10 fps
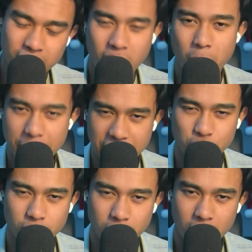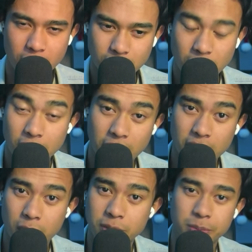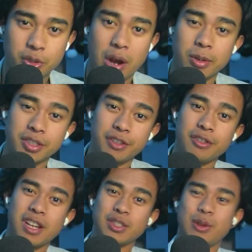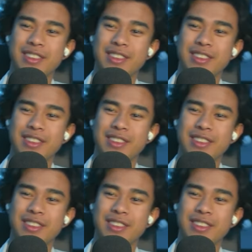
on Patreon. Like, comment, subscribe. I'll see you in the next one.